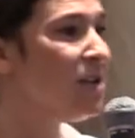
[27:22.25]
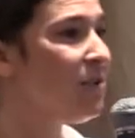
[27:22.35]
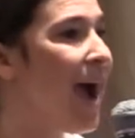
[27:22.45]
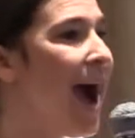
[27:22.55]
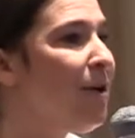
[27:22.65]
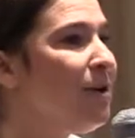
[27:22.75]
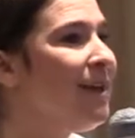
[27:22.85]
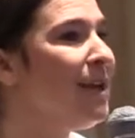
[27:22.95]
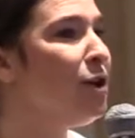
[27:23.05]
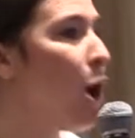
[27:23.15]
So, how do
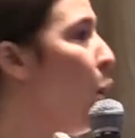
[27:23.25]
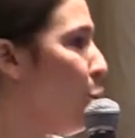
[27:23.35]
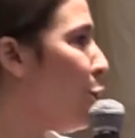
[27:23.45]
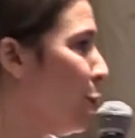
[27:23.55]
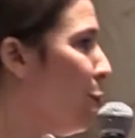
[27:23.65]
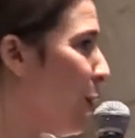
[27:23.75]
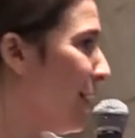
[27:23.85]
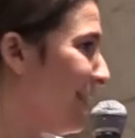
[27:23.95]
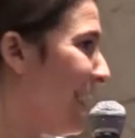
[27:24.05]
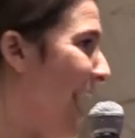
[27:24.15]
they know who to
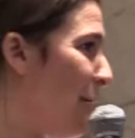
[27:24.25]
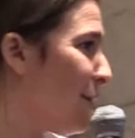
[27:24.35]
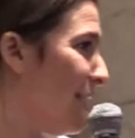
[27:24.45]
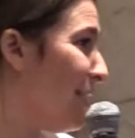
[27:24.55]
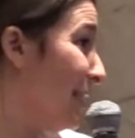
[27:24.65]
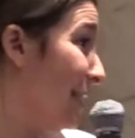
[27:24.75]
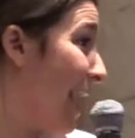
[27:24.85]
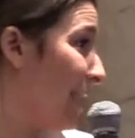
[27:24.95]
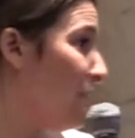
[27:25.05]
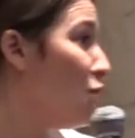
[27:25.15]
lure? Like, how do they
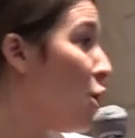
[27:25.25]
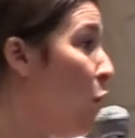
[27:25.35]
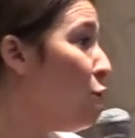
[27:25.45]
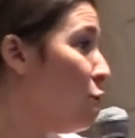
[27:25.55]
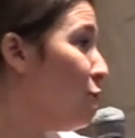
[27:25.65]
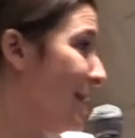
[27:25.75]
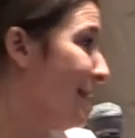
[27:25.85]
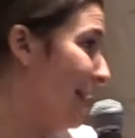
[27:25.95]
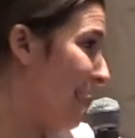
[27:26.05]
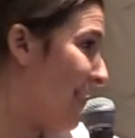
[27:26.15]
collect know who to
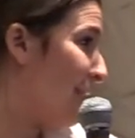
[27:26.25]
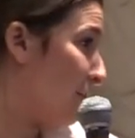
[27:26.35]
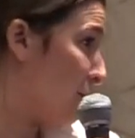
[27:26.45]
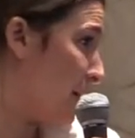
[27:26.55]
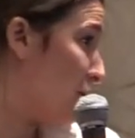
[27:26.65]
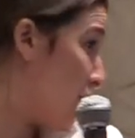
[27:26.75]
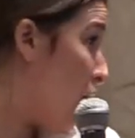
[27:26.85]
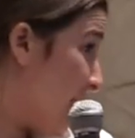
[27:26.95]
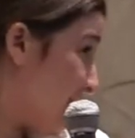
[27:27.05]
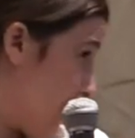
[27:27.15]
collect that information
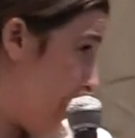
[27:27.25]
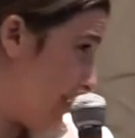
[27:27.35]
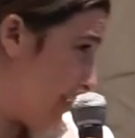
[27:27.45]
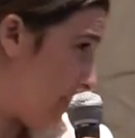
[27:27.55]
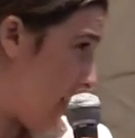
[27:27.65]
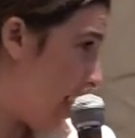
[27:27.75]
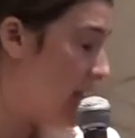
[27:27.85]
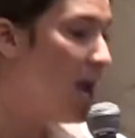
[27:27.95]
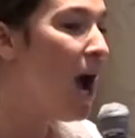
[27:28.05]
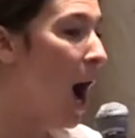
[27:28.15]
on? Is that is that right?